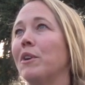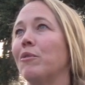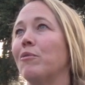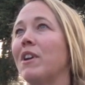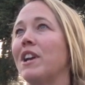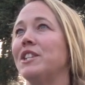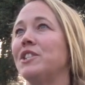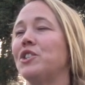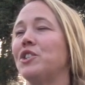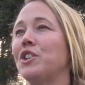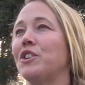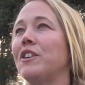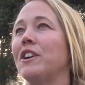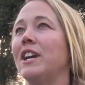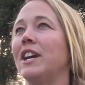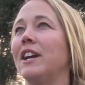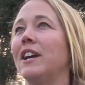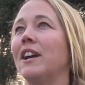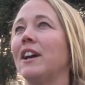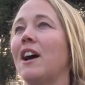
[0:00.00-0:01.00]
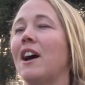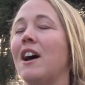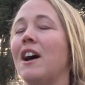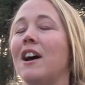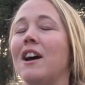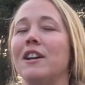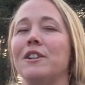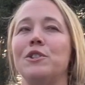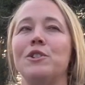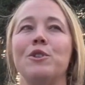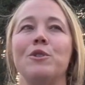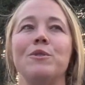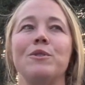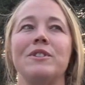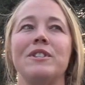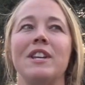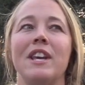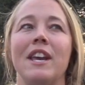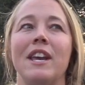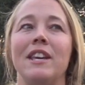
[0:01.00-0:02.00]
We race during uh,
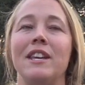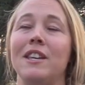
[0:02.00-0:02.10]
Tuesday